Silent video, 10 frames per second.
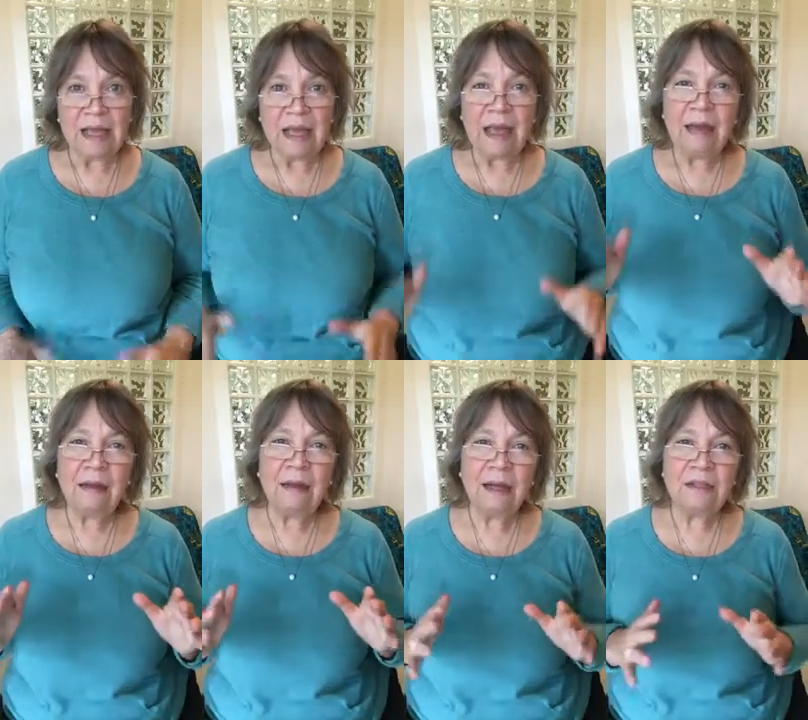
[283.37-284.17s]

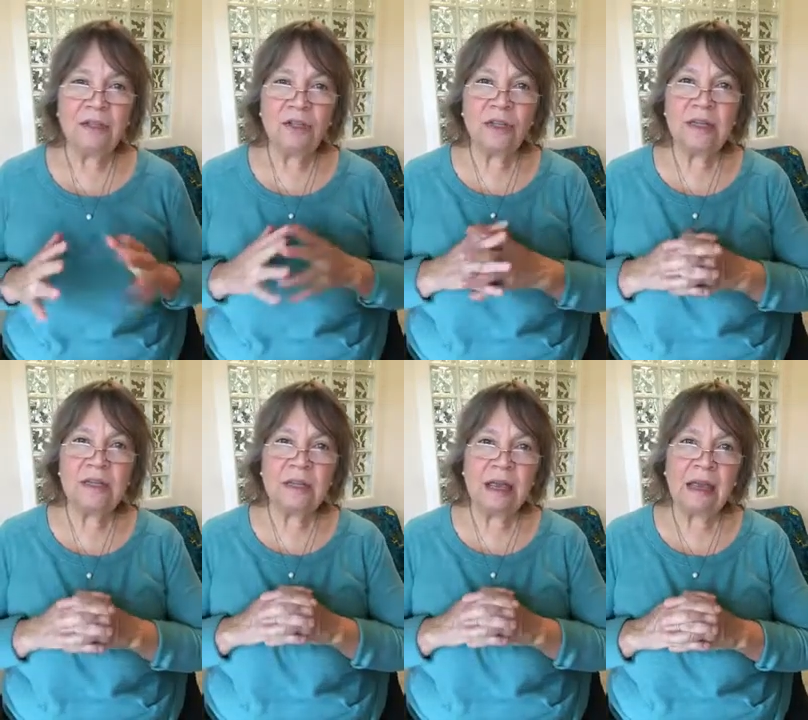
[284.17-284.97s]
and let's
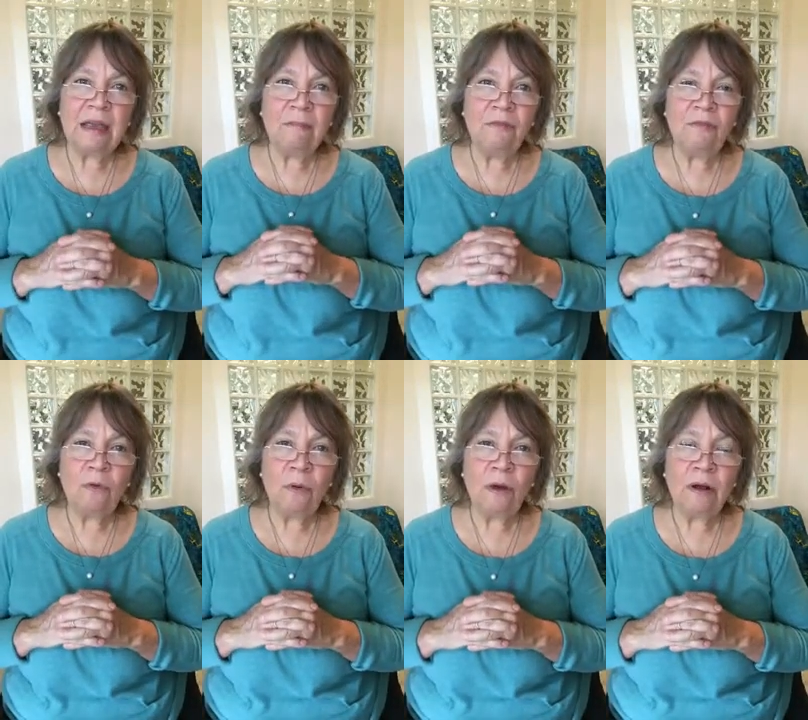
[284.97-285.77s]
just aim
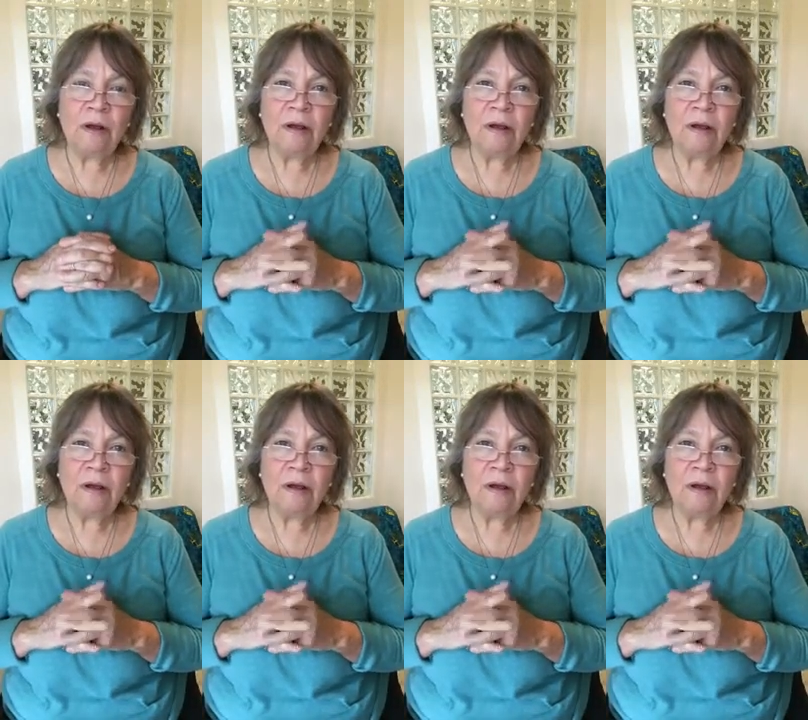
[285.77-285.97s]
for